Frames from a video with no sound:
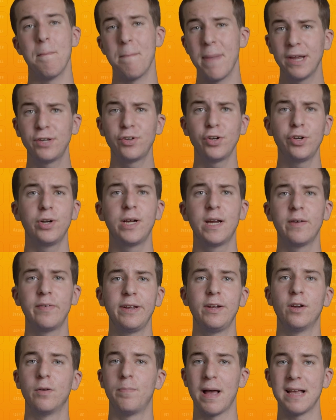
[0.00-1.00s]
make sure you're
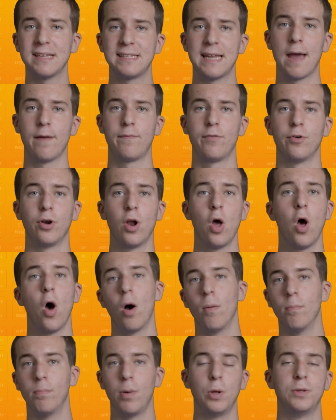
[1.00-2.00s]
giving your best effort
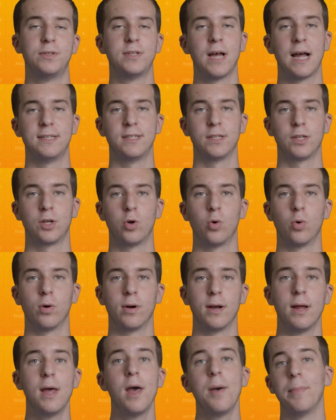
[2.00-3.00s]
on both sides of the
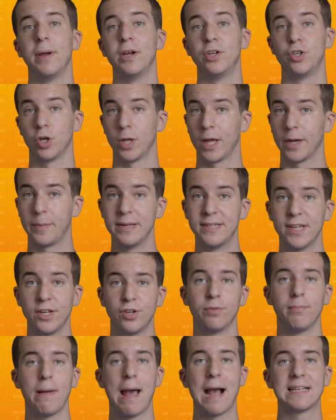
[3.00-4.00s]
court. Make sure, like we said,
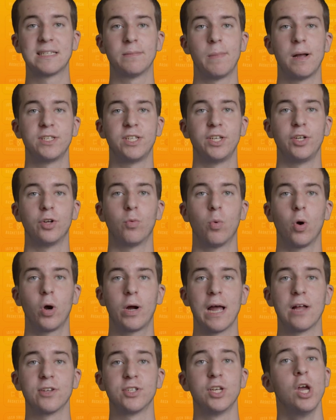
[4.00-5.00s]
you're maximizing your
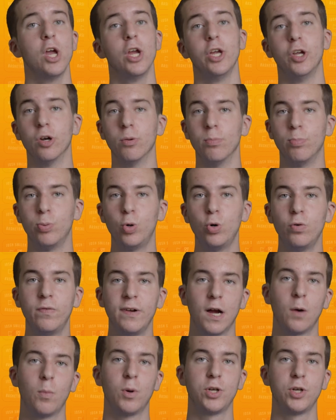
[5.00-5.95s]
workouts. You're improving on